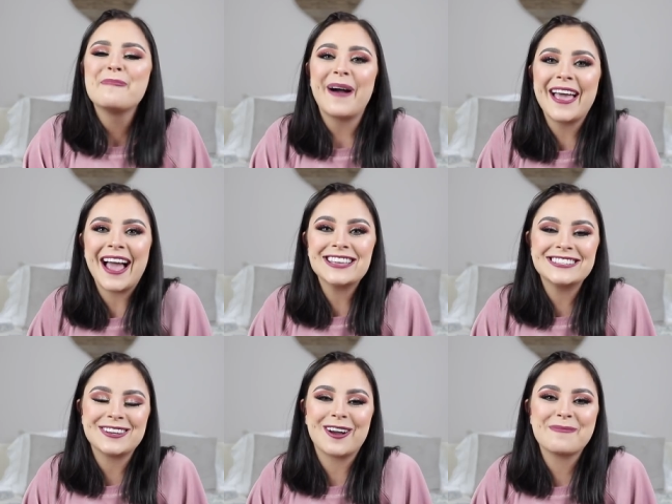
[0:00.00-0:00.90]
but I
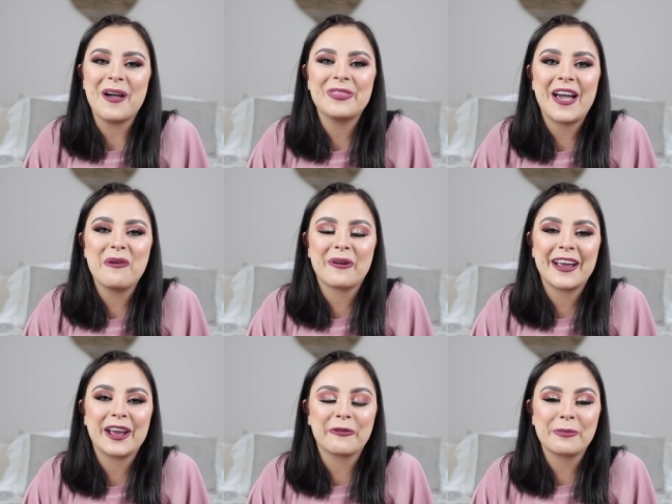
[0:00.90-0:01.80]
did talk about that,
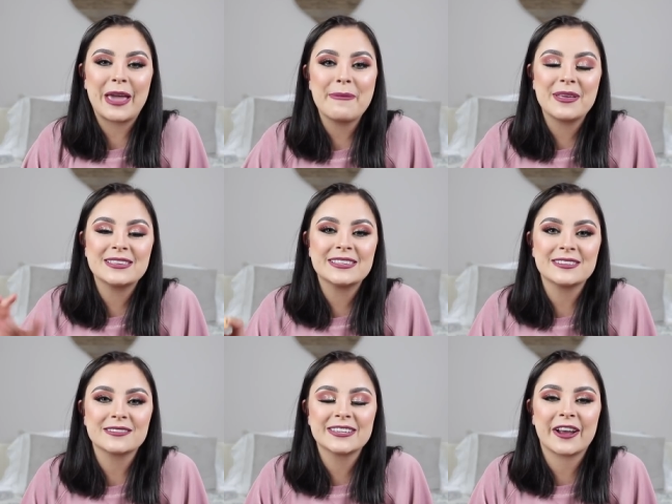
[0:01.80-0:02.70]
where a group came in and
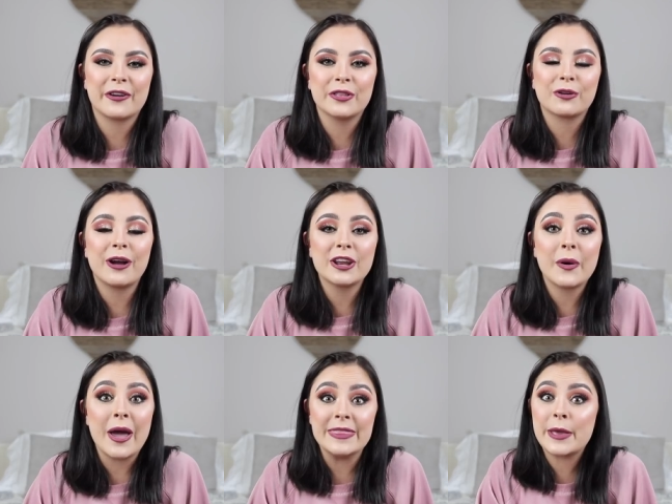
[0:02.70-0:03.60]
sung to Ariel in the
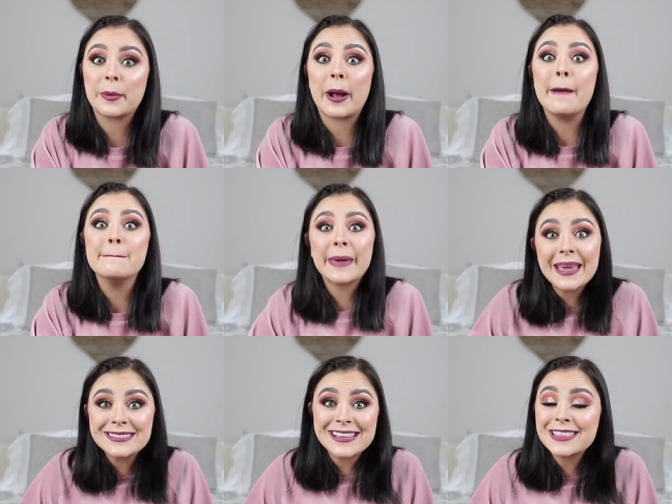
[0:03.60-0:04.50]
grotto, and they were
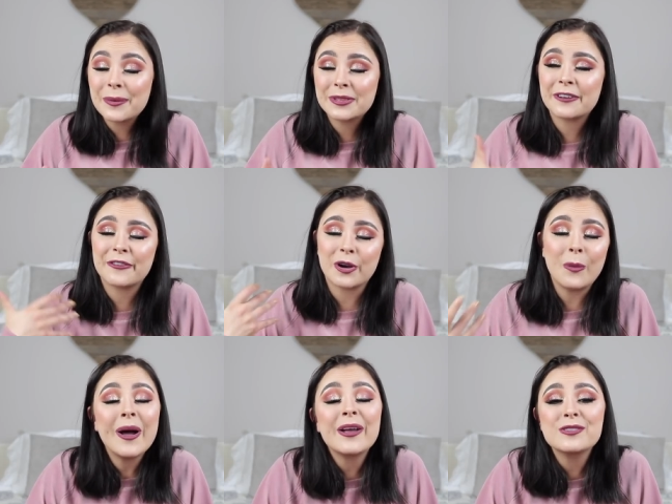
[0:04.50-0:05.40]
amazing. They were there for a
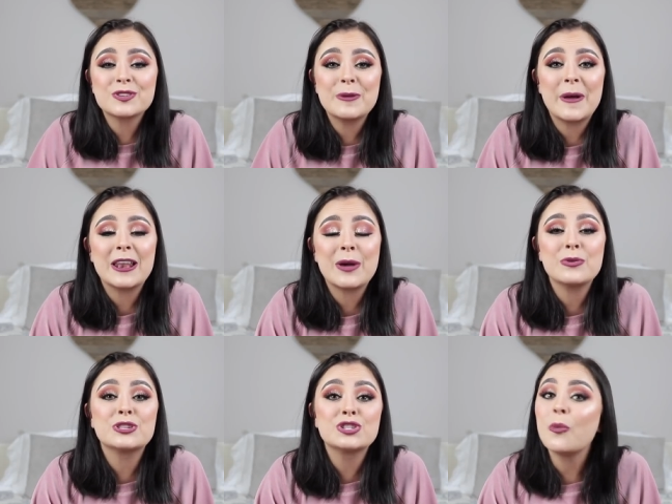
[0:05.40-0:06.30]
choir trip and it
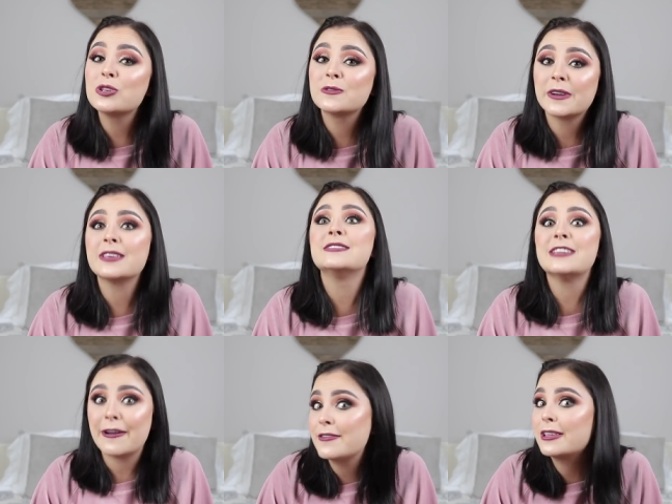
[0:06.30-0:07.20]
was so much fun. It
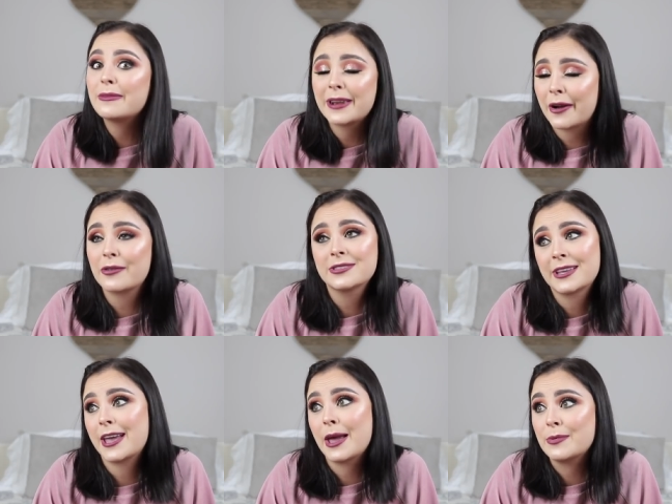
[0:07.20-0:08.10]
definitely made Ariel's
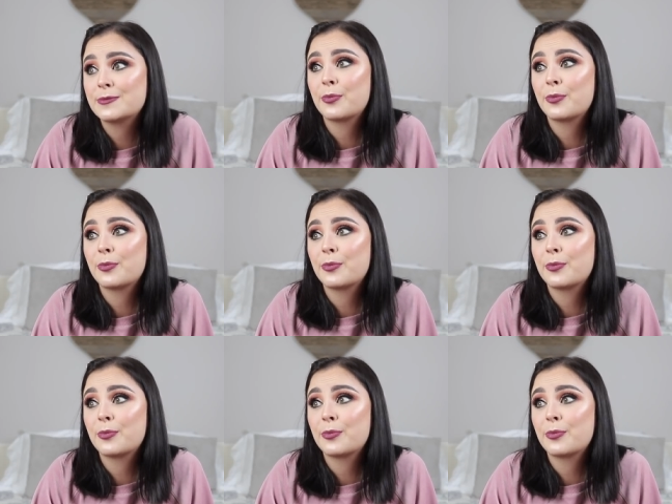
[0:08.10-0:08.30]
day. It was